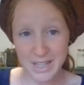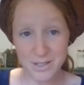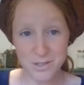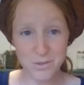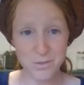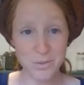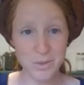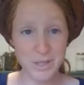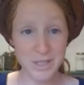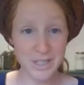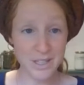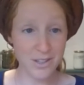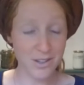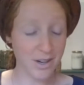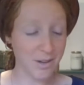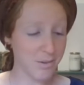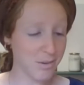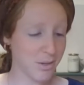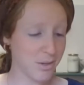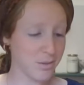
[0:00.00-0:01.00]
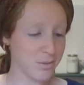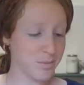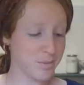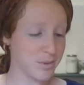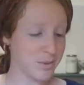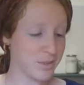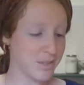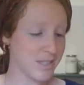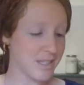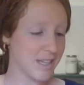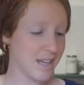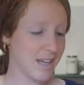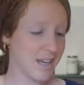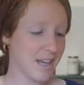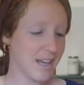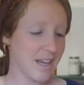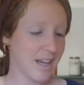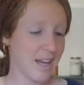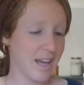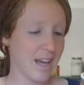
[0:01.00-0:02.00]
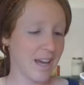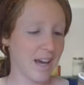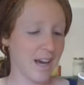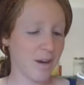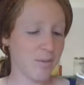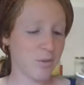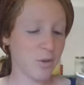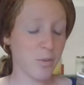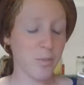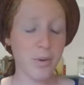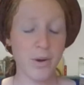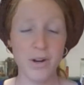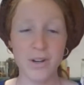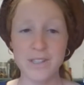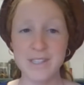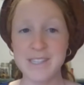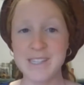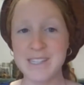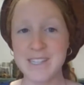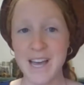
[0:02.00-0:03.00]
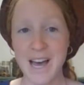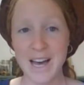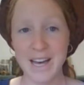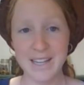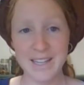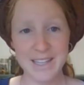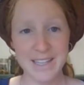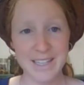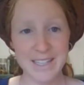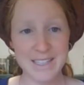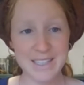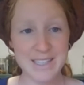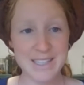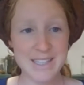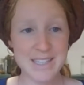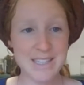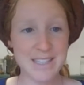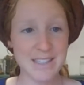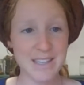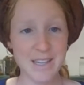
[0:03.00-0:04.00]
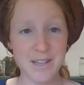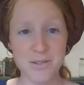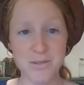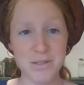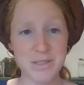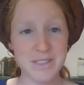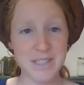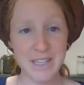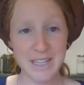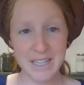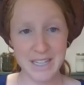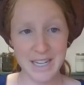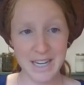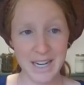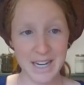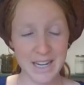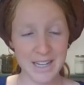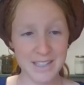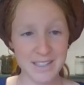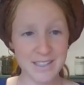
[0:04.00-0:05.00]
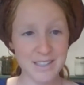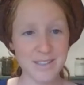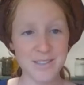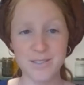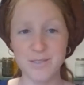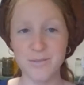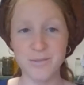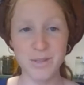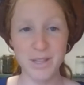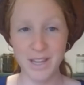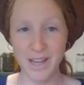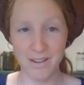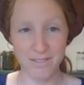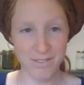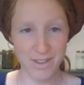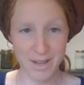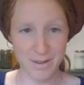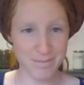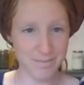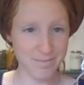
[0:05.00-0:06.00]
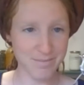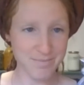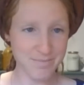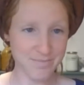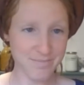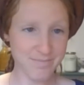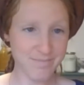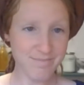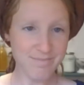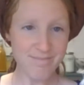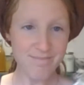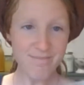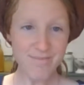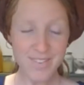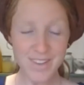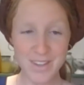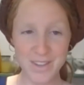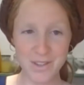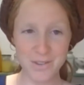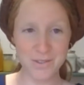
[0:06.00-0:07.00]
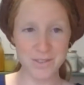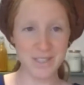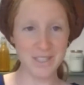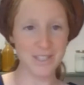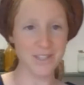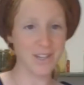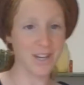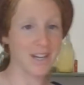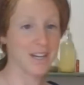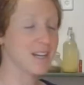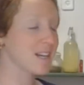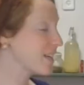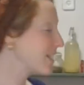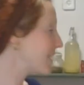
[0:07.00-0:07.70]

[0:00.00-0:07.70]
It's really great with hummus. You can put on salads, eat it with trina. We love them. They're really great.